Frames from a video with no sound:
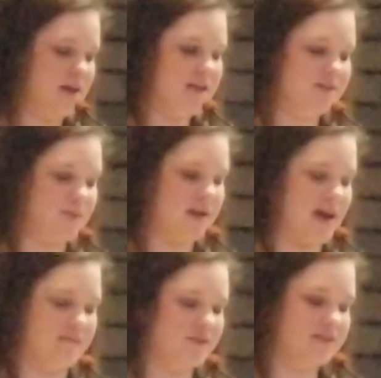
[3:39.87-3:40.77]
He spent
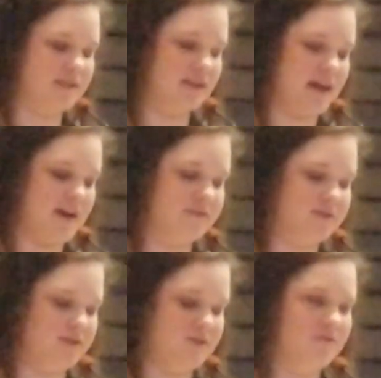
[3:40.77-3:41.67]
every Sunday
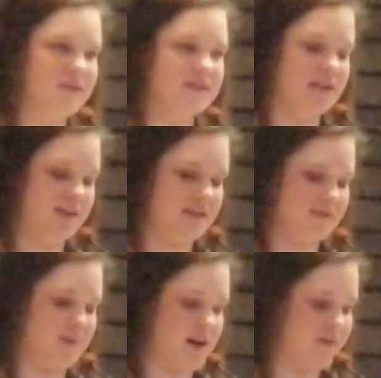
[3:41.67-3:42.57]
afternoon visiting his
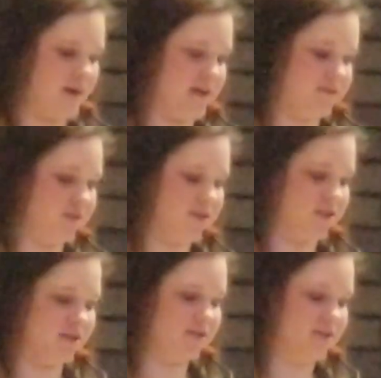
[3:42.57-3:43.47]
mom after
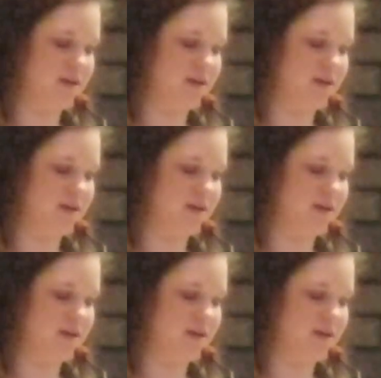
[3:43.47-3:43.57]
church,